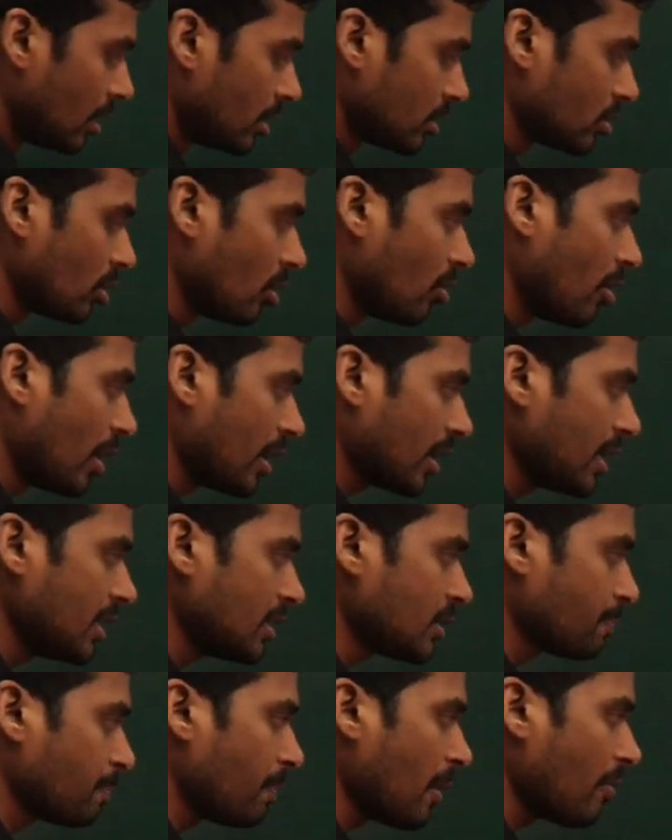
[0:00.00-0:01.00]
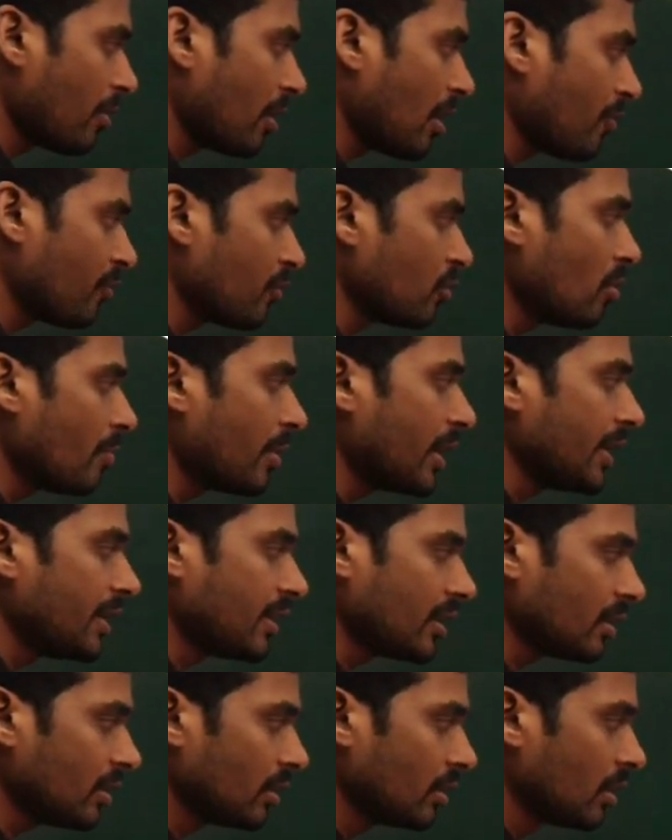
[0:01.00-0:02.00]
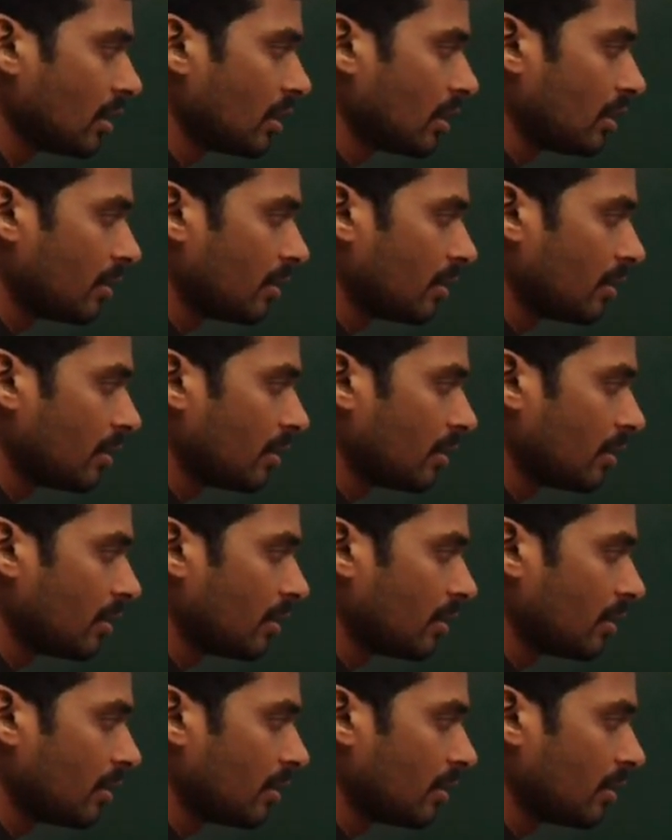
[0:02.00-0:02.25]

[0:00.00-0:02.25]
so what is power of numerator?